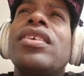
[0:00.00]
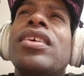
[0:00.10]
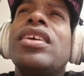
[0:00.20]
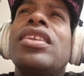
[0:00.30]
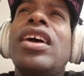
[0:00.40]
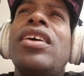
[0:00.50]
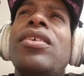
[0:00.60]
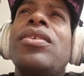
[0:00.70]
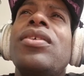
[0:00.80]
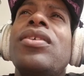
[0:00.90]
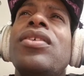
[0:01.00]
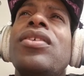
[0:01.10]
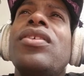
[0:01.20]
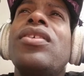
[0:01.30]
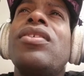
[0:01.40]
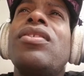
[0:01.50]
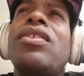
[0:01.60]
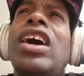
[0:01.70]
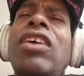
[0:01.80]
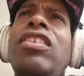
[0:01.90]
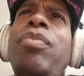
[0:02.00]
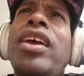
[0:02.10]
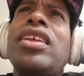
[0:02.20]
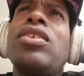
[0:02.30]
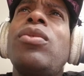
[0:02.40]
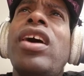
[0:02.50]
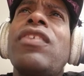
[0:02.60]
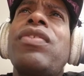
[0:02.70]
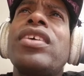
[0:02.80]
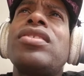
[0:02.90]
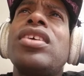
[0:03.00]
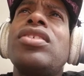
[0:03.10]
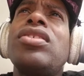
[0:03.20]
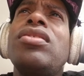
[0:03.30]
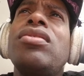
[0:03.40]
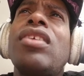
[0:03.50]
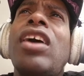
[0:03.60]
Now, I was back at the Wi-Fi station.